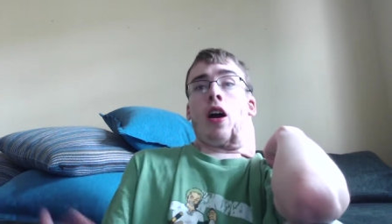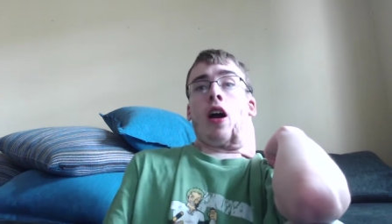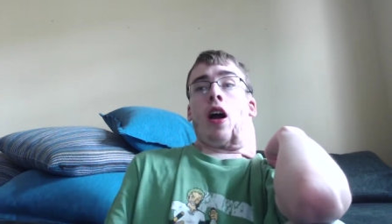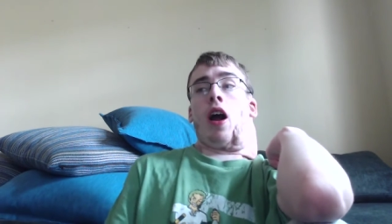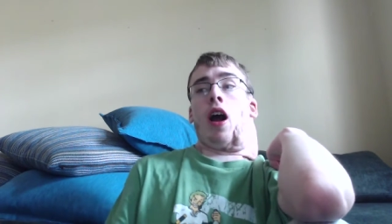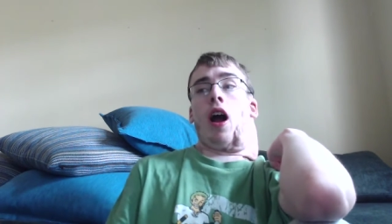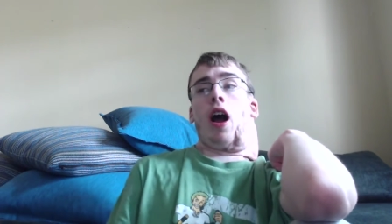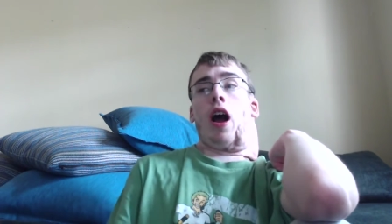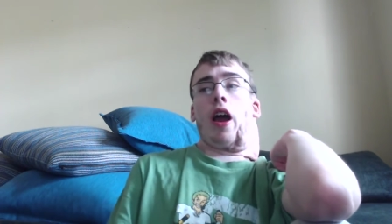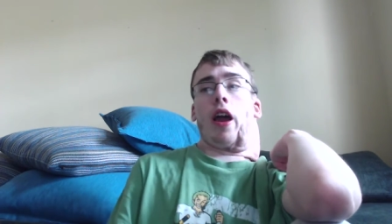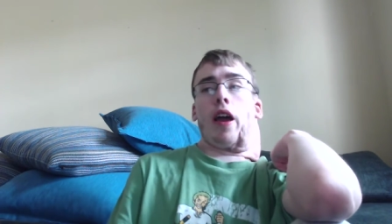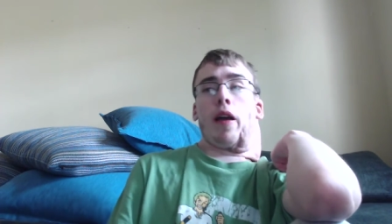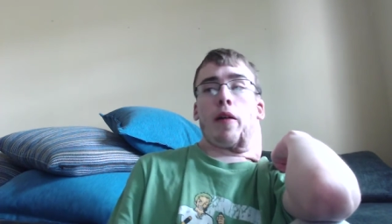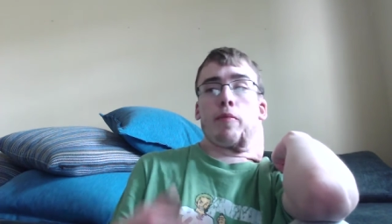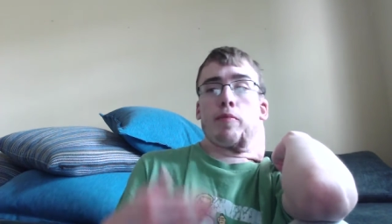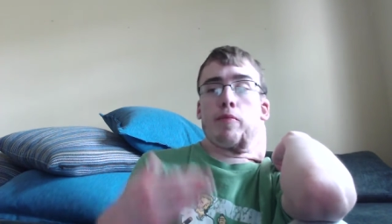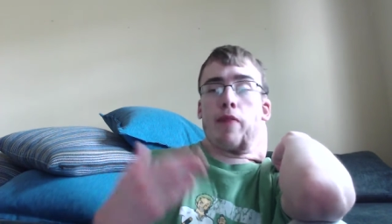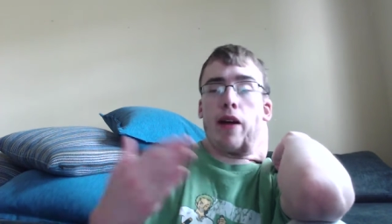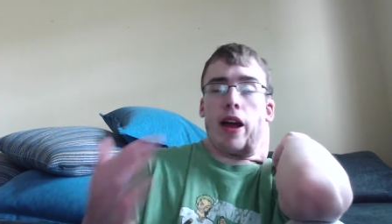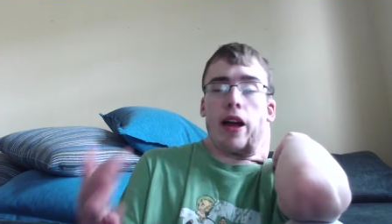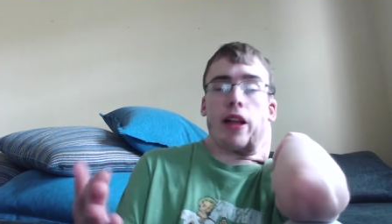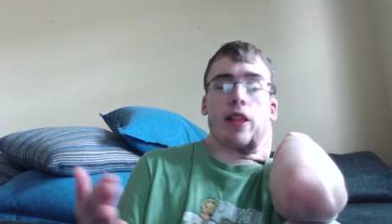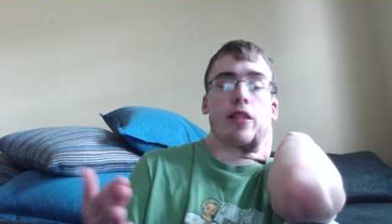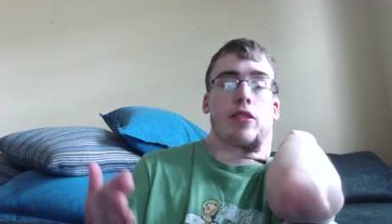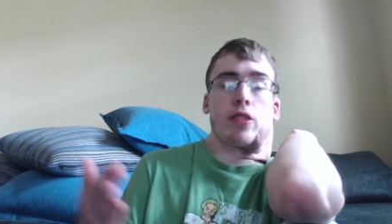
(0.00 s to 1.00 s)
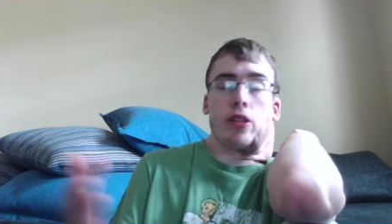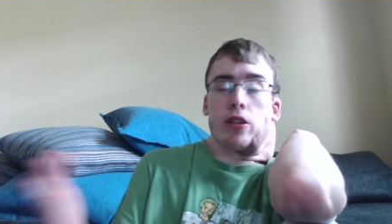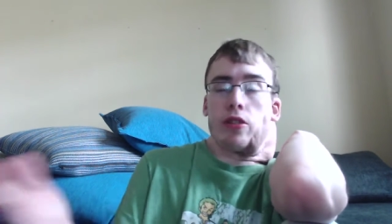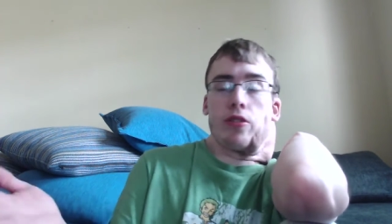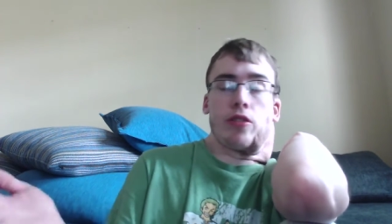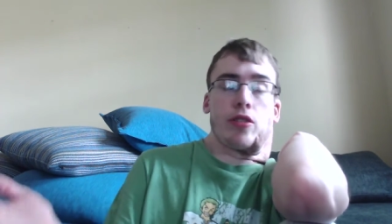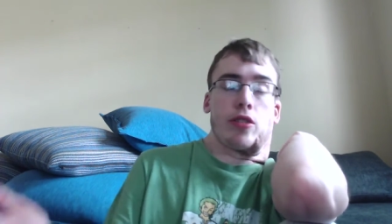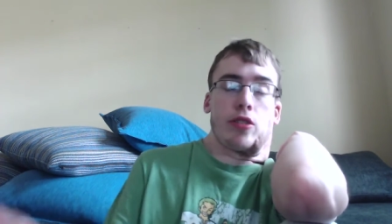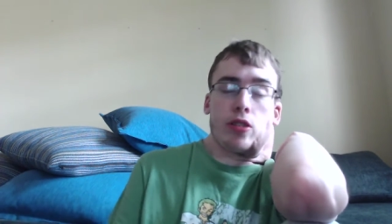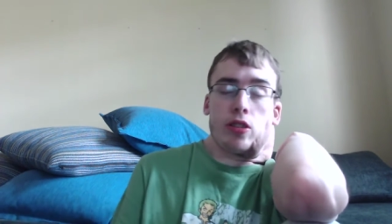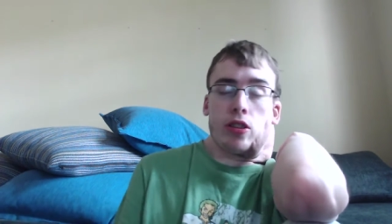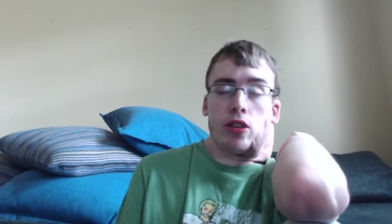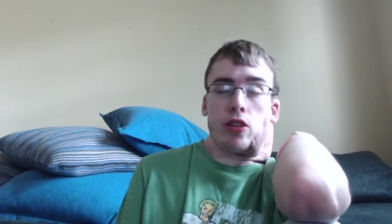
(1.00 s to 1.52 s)
Like, master
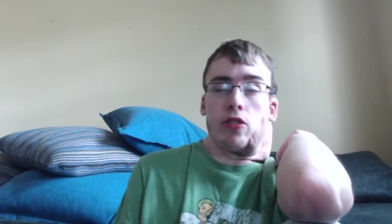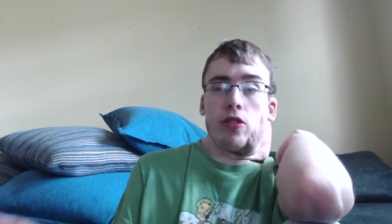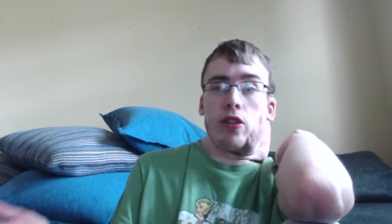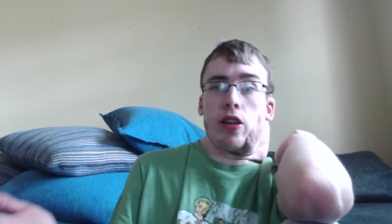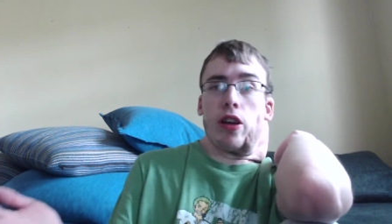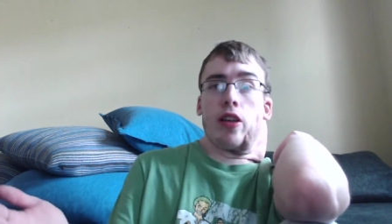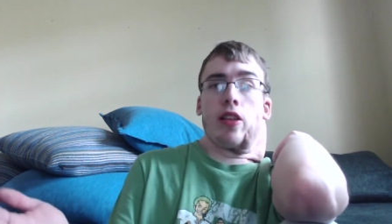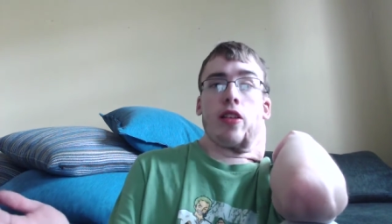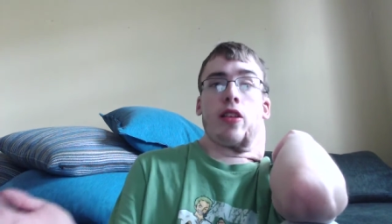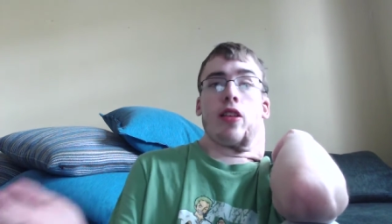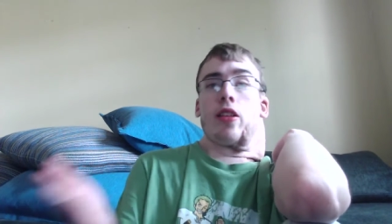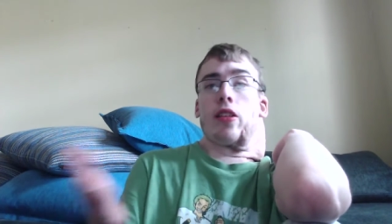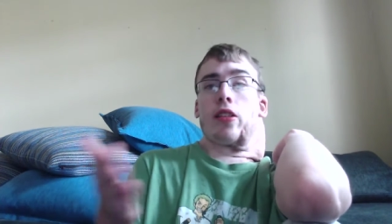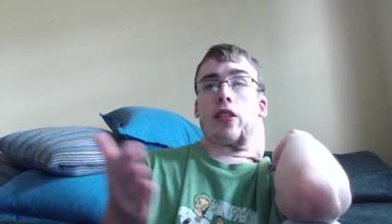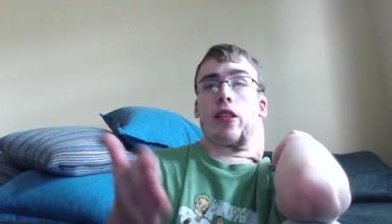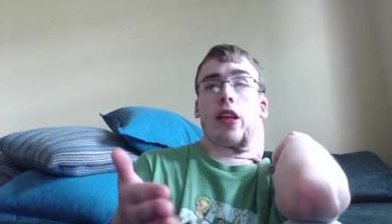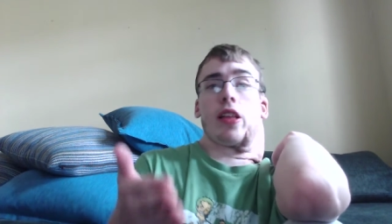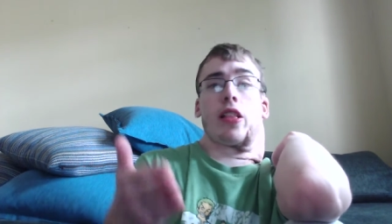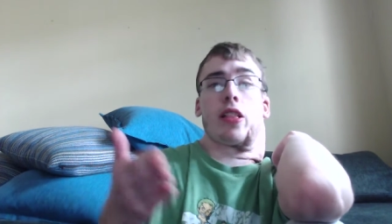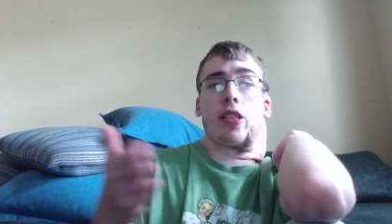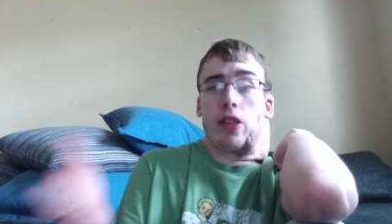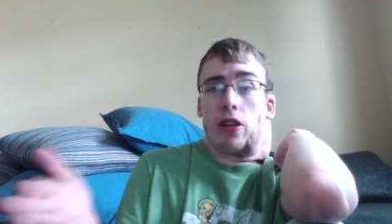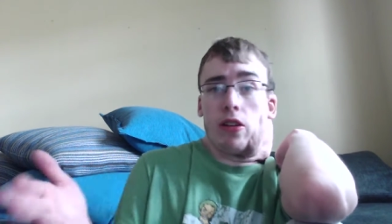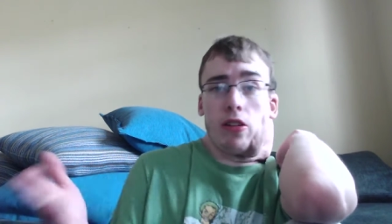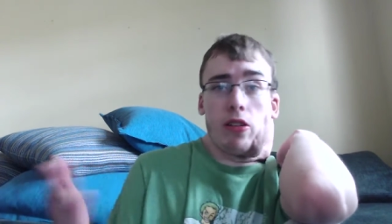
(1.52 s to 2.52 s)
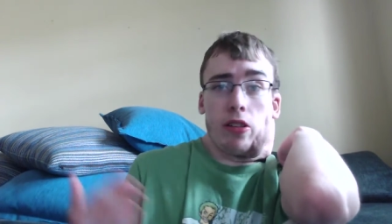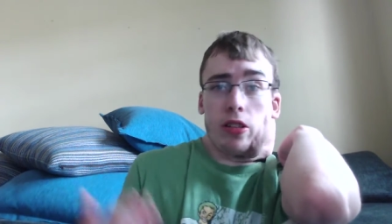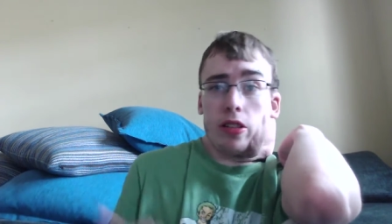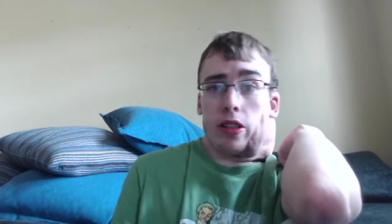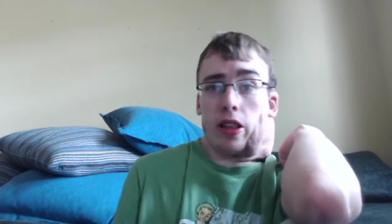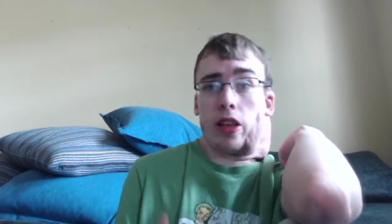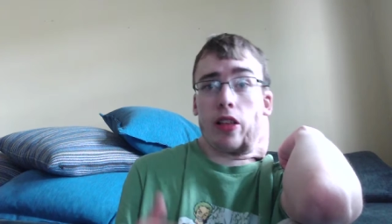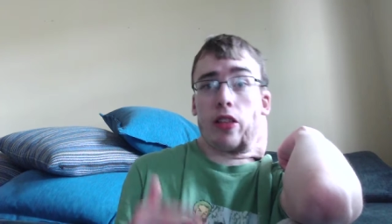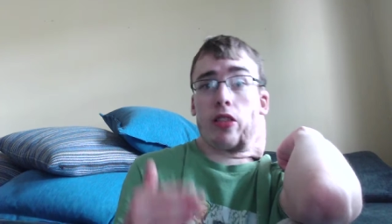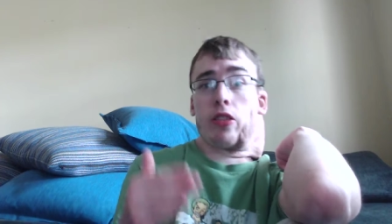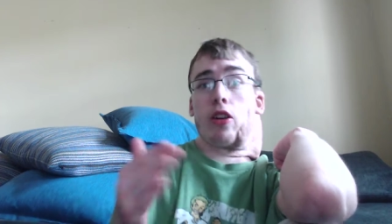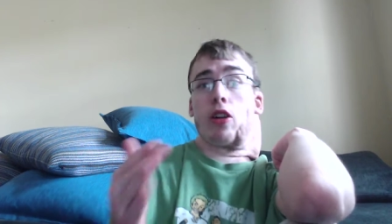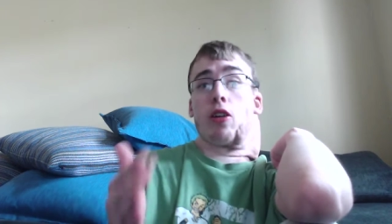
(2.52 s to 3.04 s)
and student, sister and
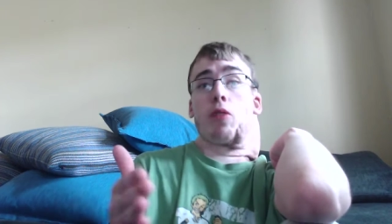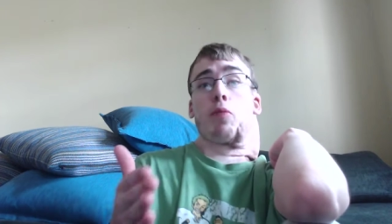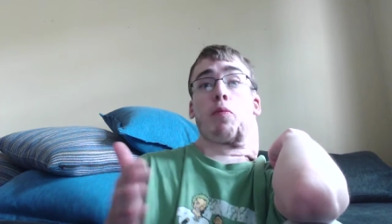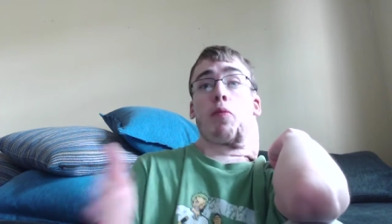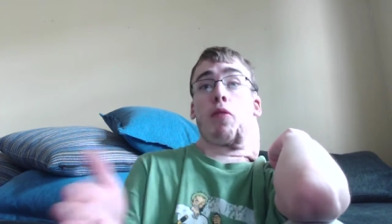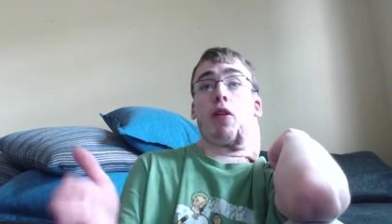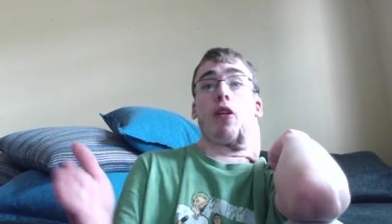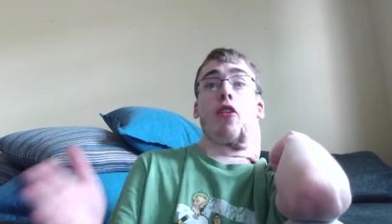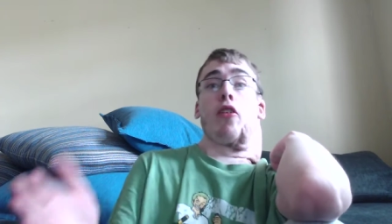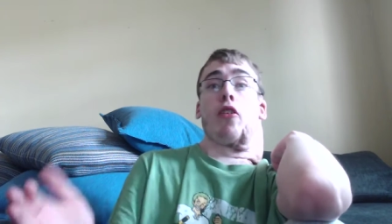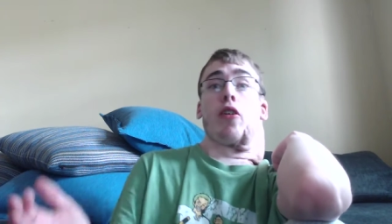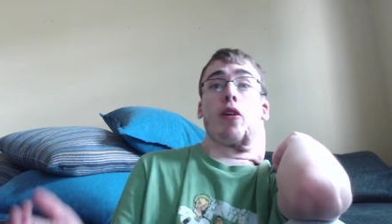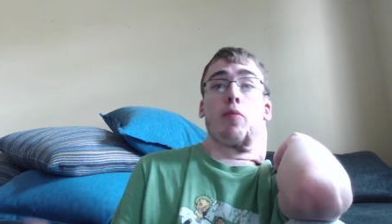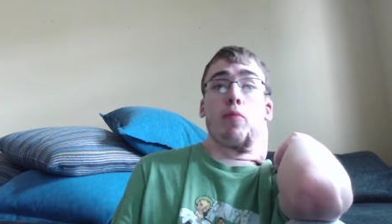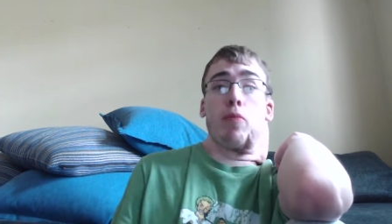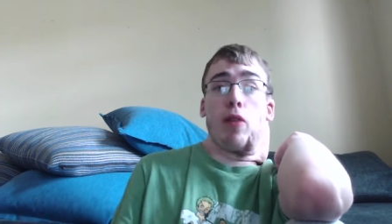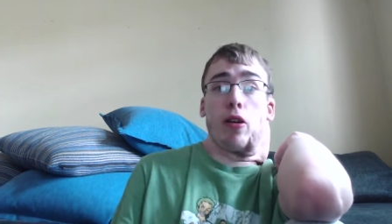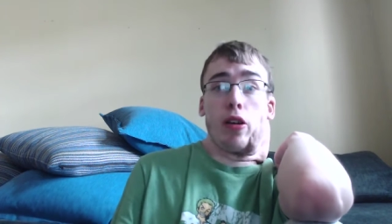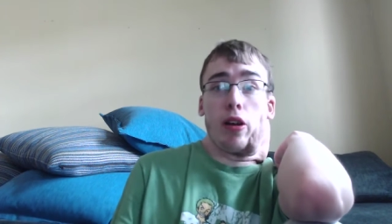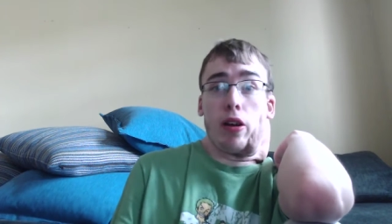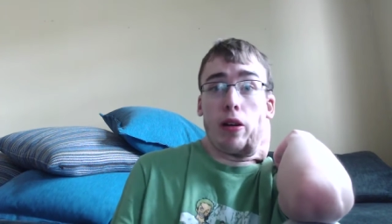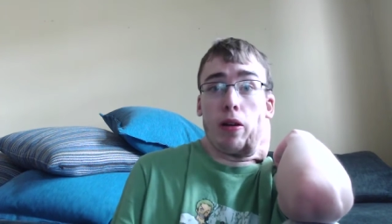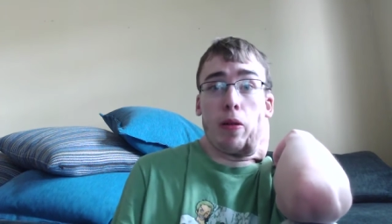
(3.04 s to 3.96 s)
sister, brother and mother.